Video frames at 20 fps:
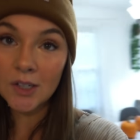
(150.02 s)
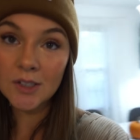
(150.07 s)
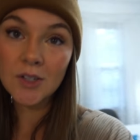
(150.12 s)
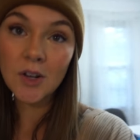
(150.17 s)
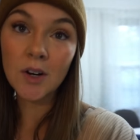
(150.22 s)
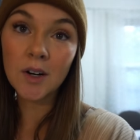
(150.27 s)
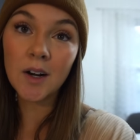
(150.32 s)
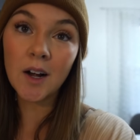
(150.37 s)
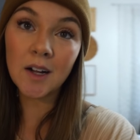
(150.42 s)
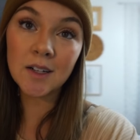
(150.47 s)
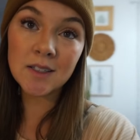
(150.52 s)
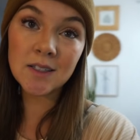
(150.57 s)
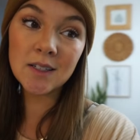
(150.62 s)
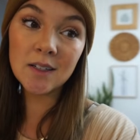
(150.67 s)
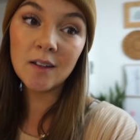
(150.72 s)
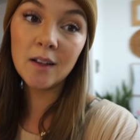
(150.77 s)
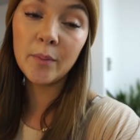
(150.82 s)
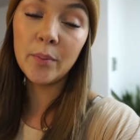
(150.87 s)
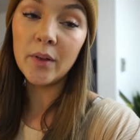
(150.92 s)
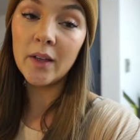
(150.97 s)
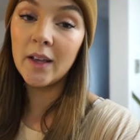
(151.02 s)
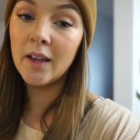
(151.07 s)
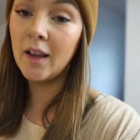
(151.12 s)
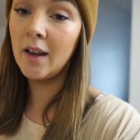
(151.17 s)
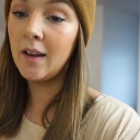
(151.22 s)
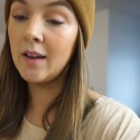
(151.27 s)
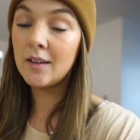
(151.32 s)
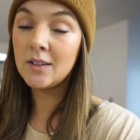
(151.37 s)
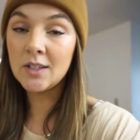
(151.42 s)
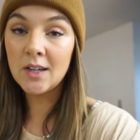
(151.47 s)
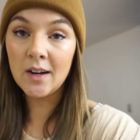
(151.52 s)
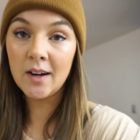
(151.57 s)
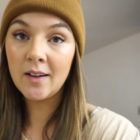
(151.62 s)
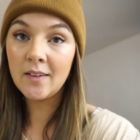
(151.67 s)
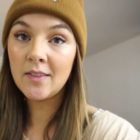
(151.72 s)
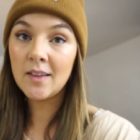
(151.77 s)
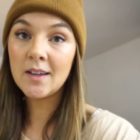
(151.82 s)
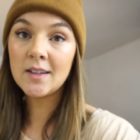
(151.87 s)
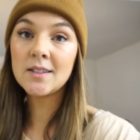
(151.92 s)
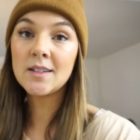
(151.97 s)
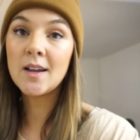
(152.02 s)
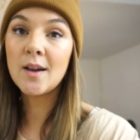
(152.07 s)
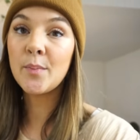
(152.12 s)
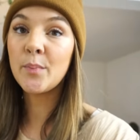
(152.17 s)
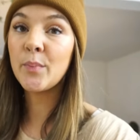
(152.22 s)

are constantly playing, tearing things up,